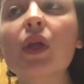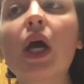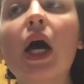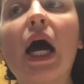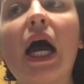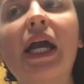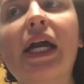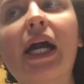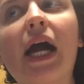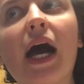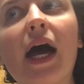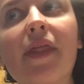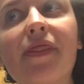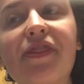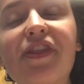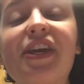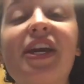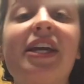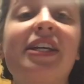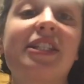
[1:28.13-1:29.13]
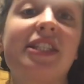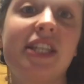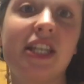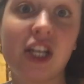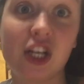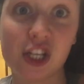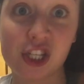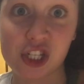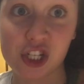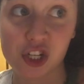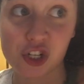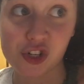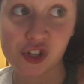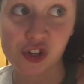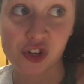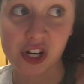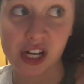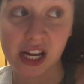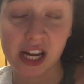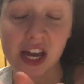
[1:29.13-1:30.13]
I got the ACL
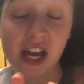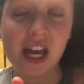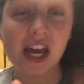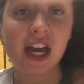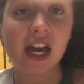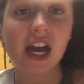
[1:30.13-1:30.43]
surgery.